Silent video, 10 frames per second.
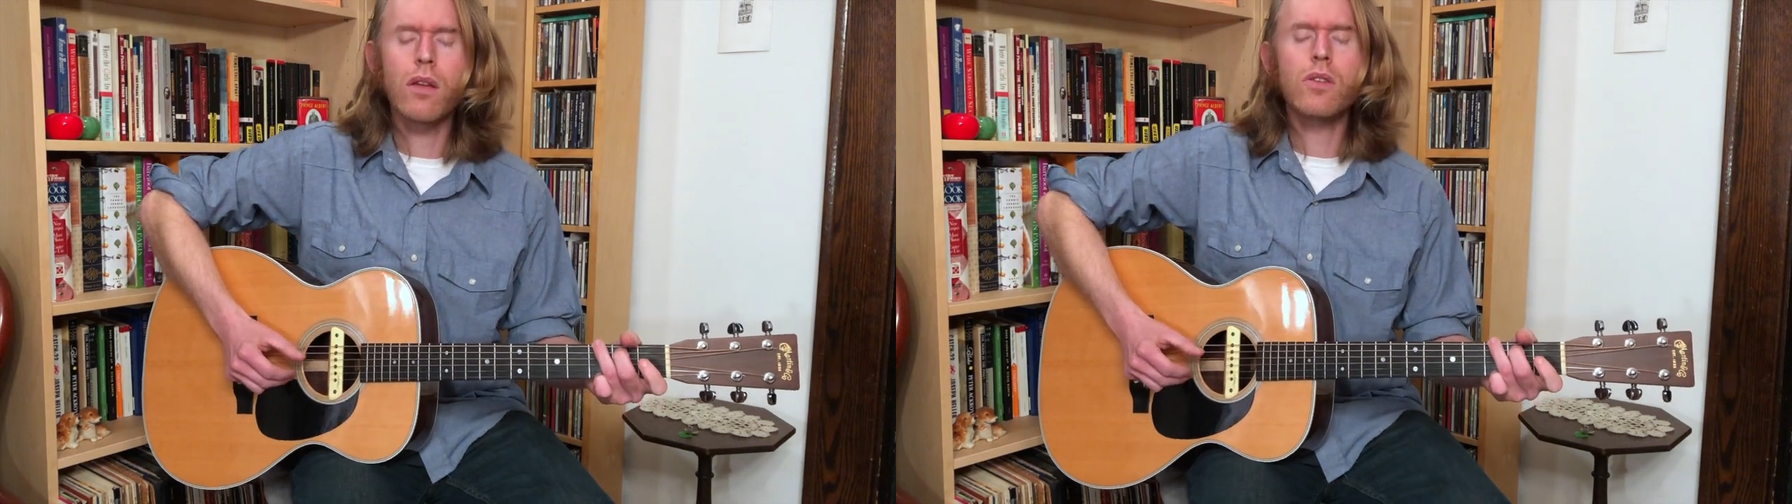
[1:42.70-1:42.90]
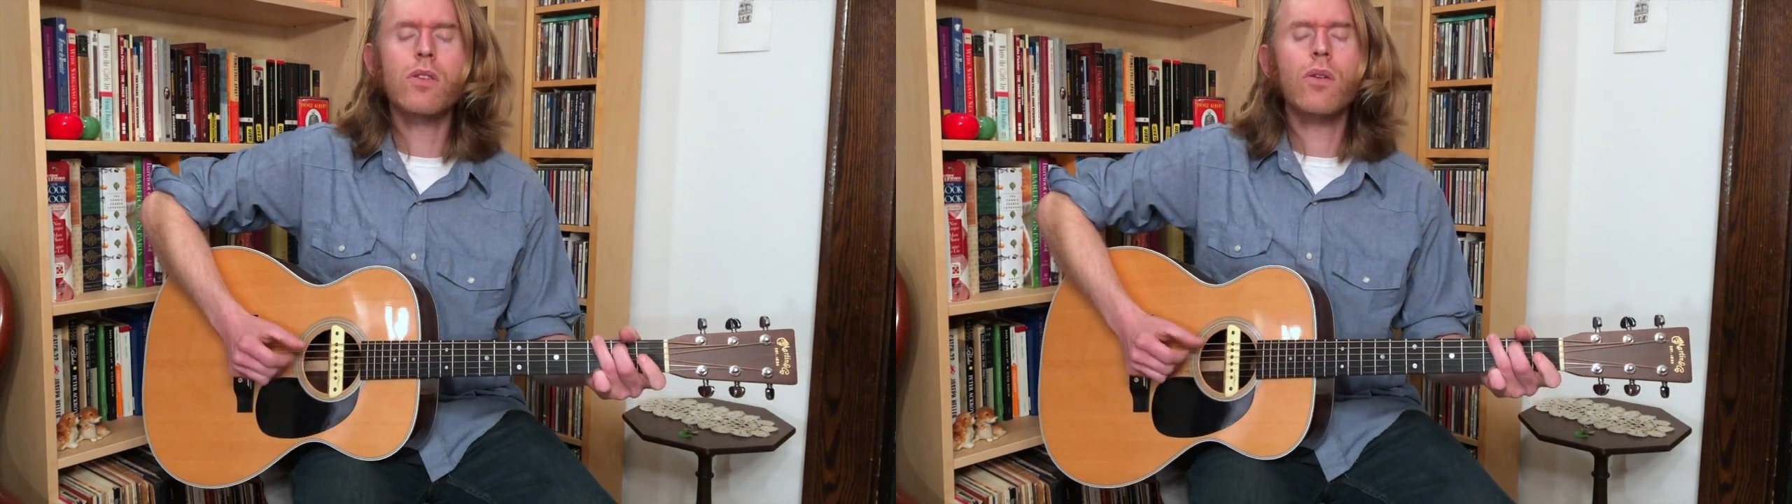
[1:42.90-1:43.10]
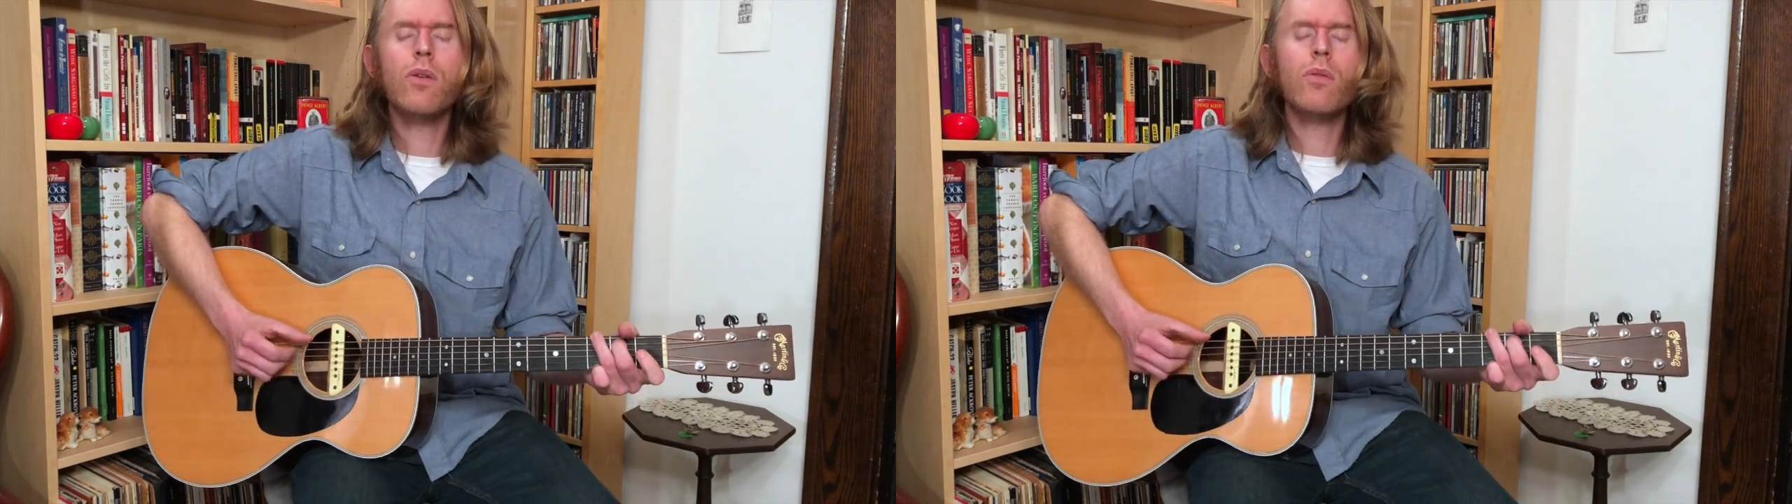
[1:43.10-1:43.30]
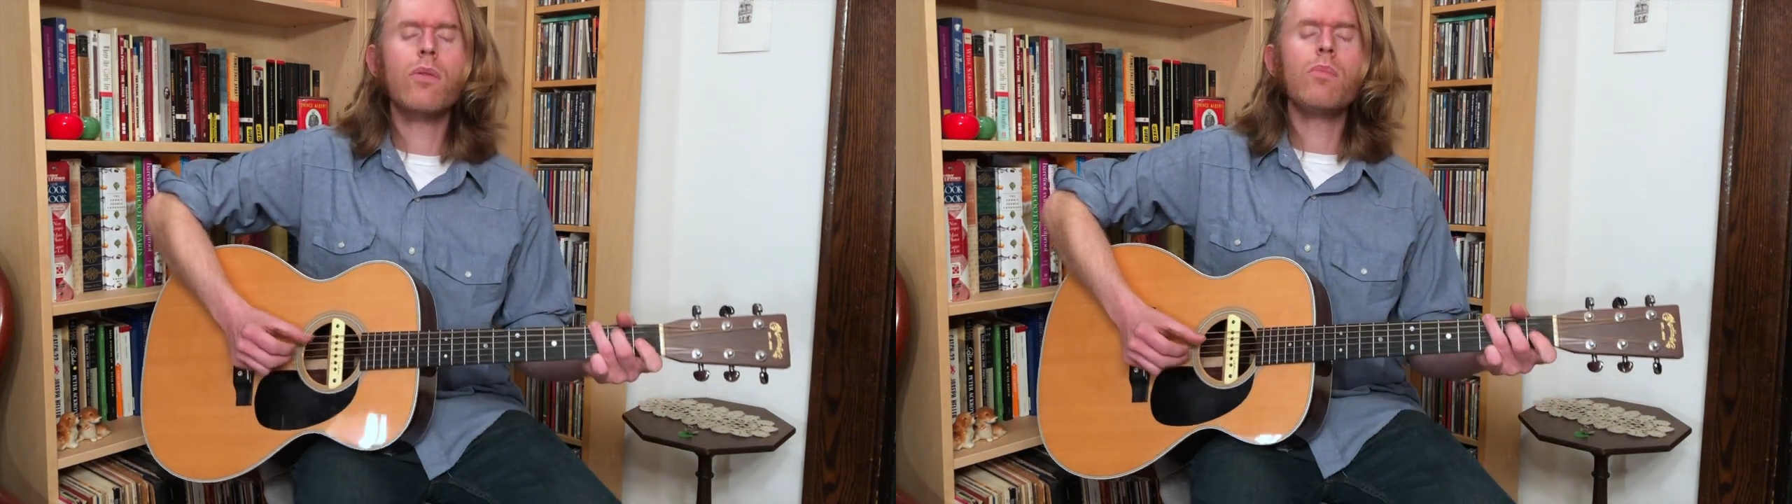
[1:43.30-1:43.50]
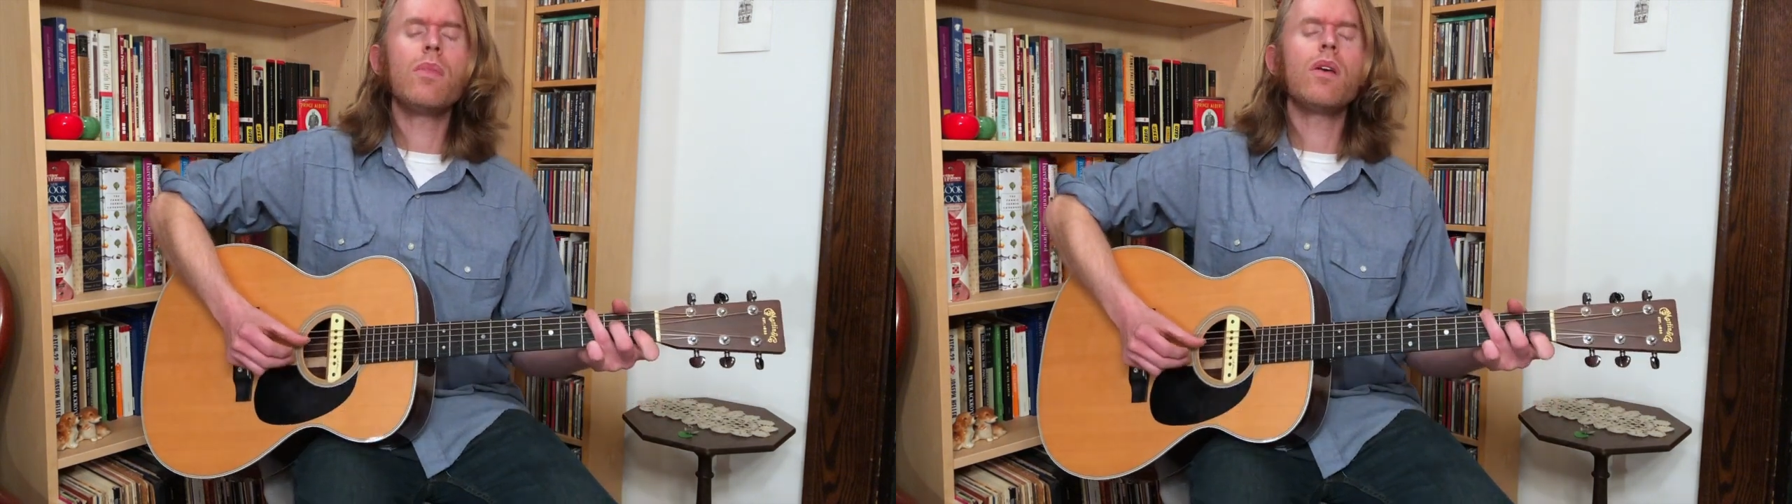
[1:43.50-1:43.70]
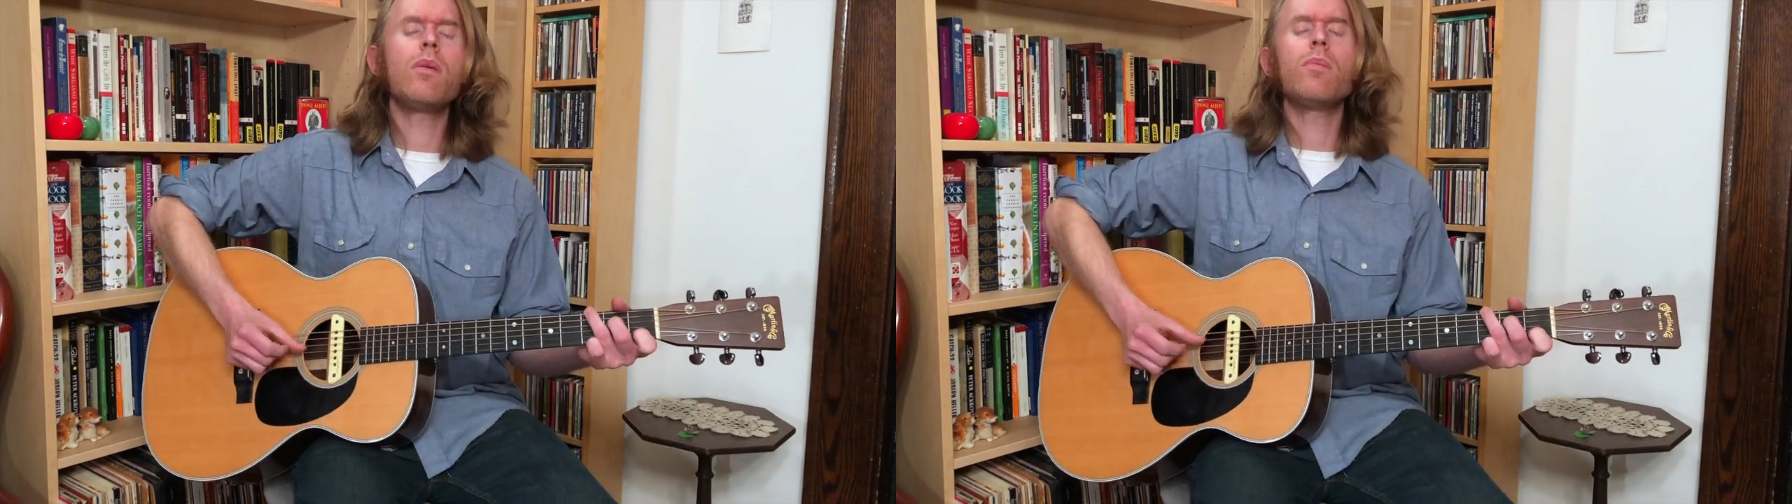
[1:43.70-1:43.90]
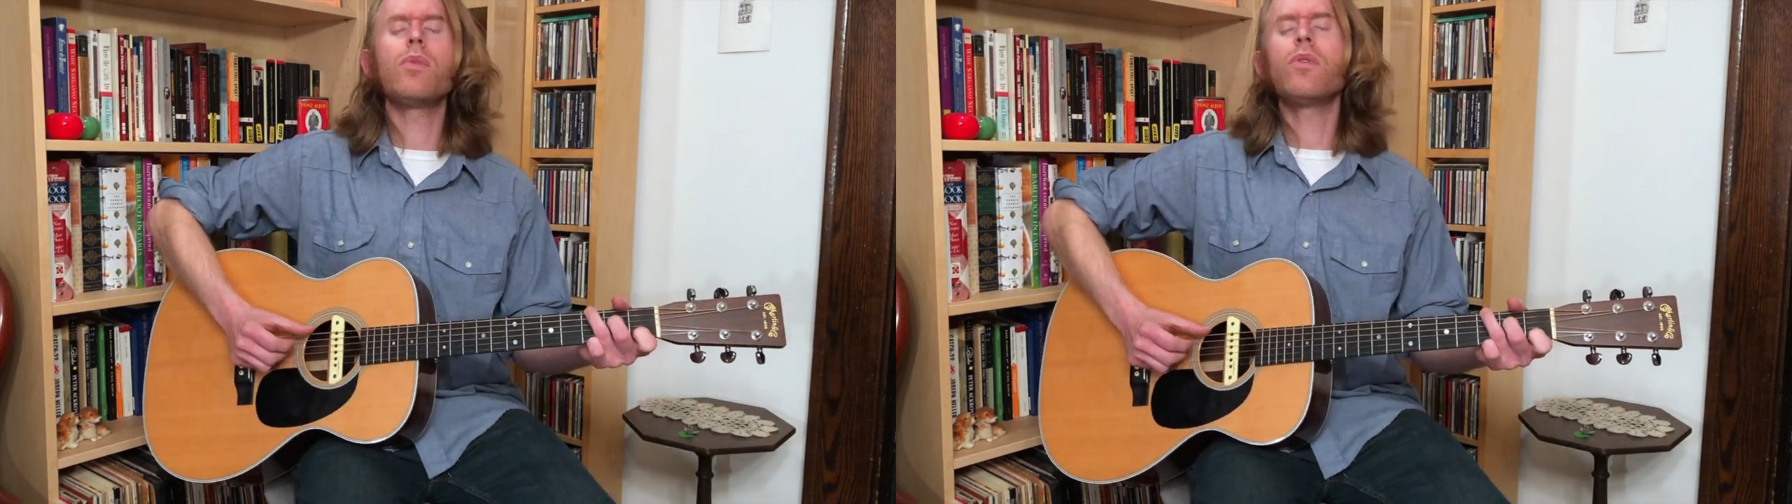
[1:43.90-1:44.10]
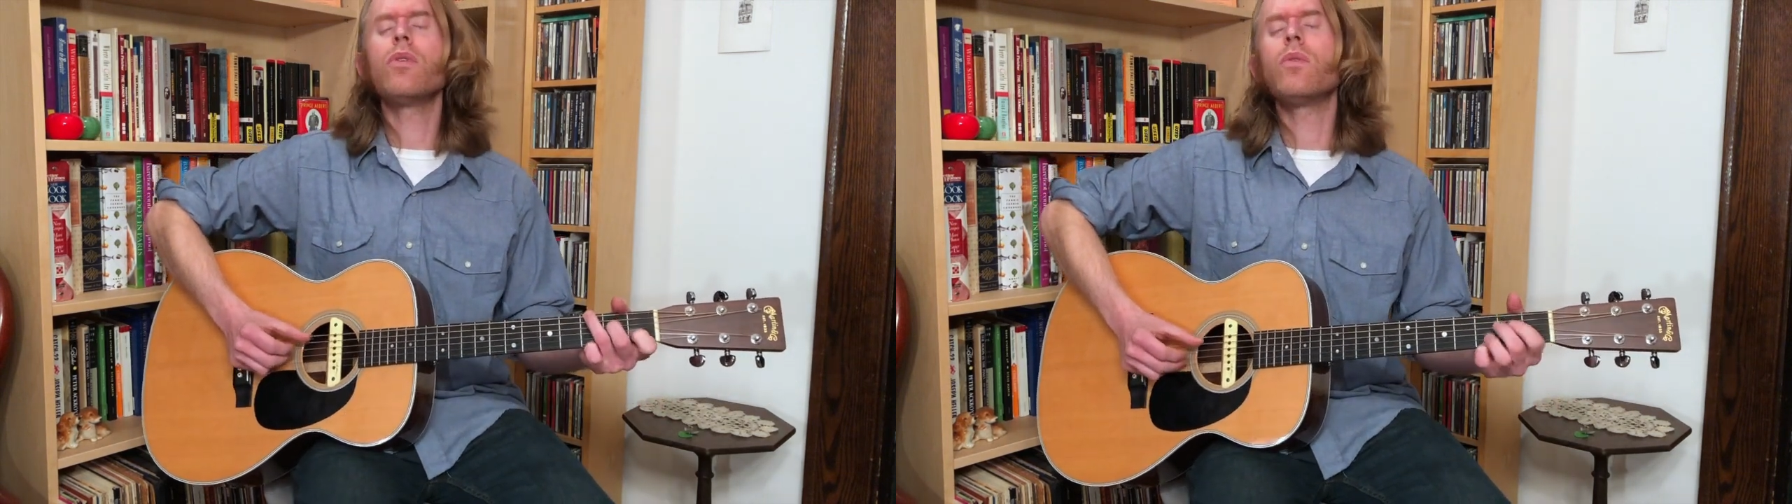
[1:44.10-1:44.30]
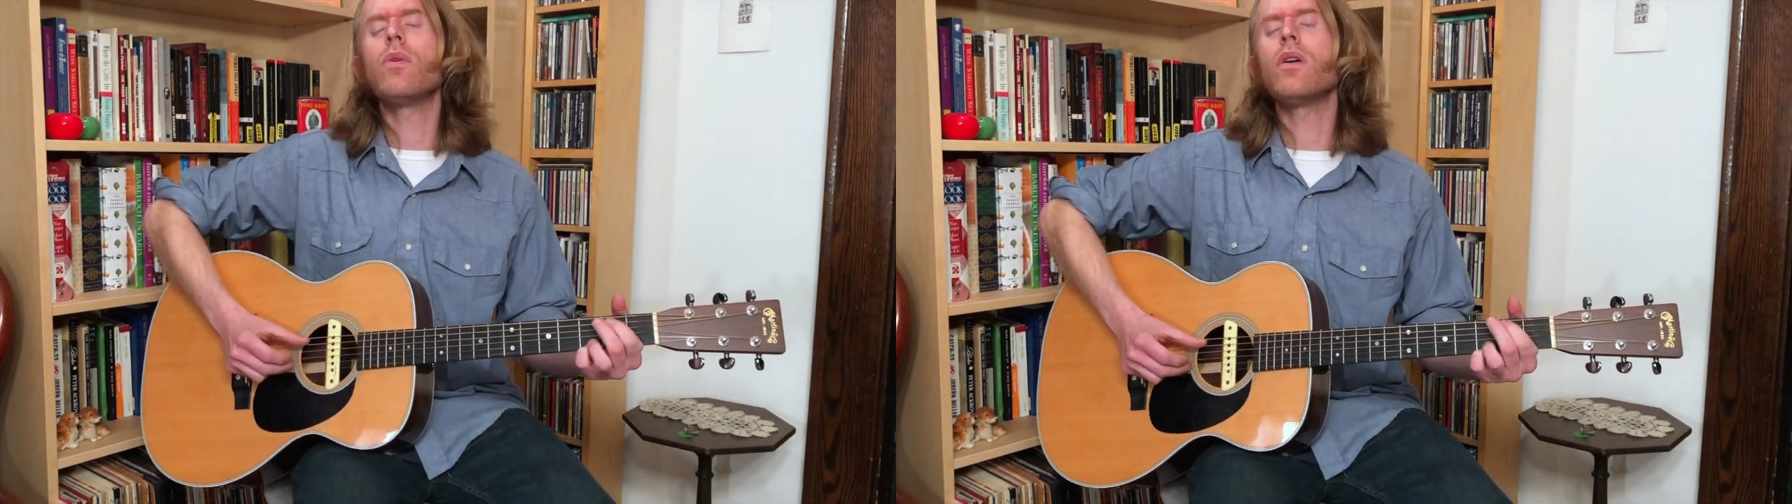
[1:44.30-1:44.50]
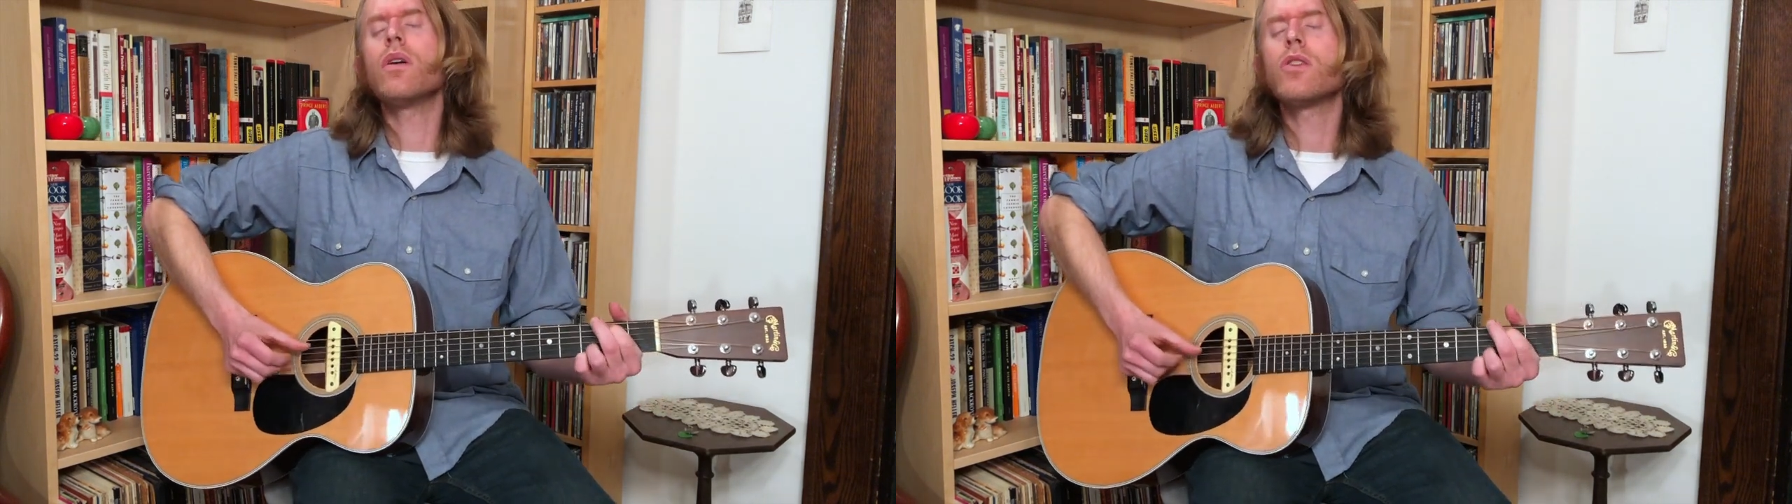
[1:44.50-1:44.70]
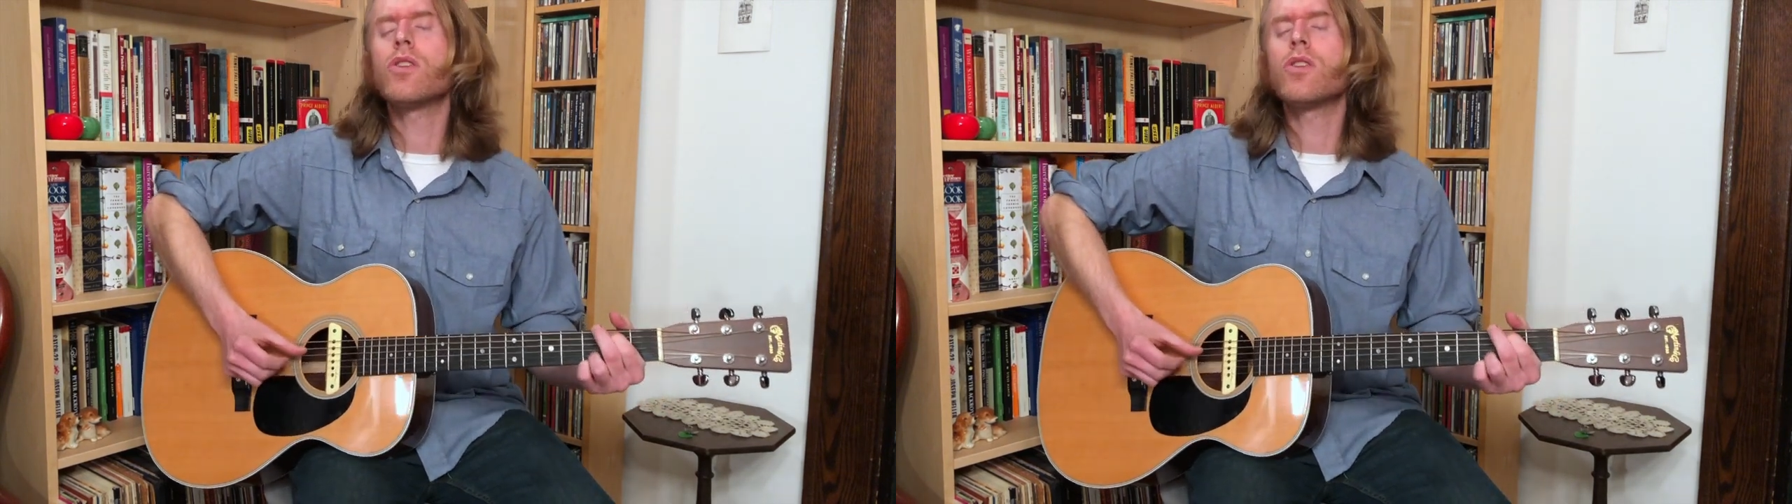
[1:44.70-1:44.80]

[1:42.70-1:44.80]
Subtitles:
don't remember what